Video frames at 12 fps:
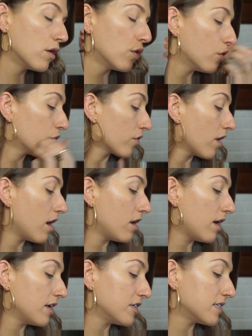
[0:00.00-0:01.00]

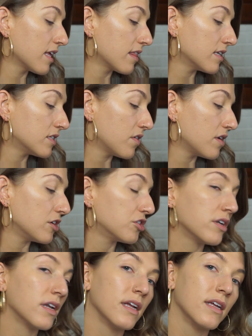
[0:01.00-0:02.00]
overall I just think this
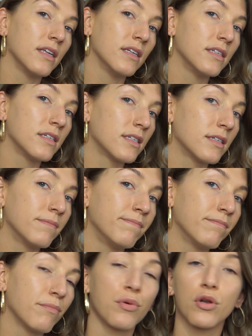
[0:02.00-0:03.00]
foundation is
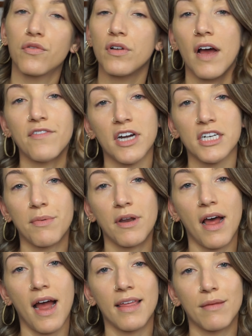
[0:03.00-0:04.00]
beautiful. I've talked about
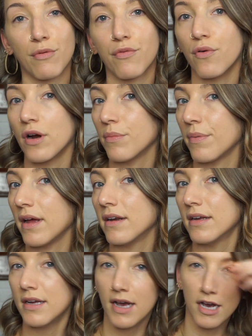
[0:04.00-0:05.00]
it highly before, but
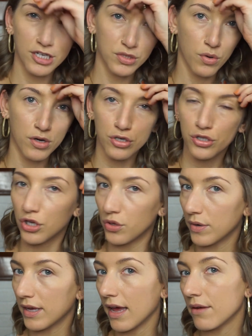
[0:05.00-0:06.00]
just wanted to show
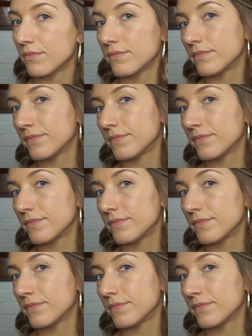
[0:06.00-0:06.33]
you again.